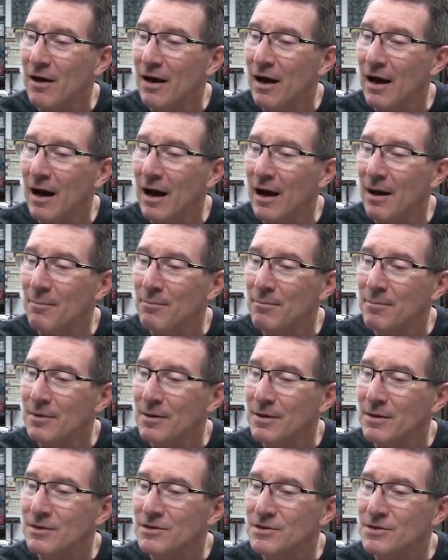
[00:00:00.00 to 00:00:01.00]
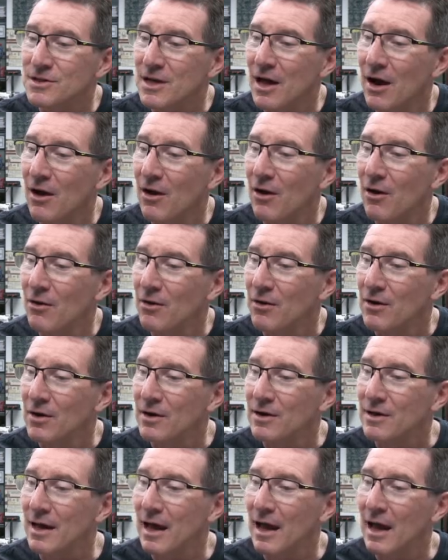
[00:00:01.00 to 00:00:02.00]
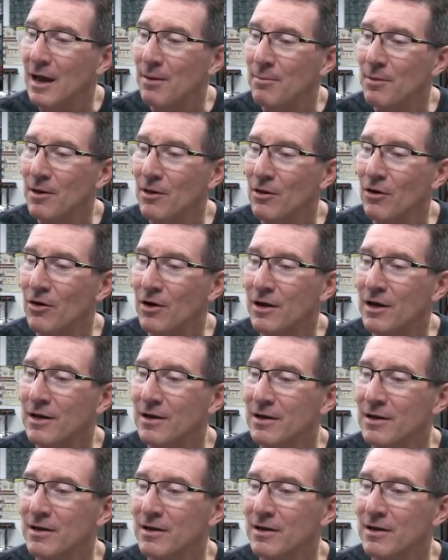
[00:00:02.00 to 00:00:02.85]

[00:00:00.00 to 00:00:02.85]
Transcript: Um, so, yeah, but look.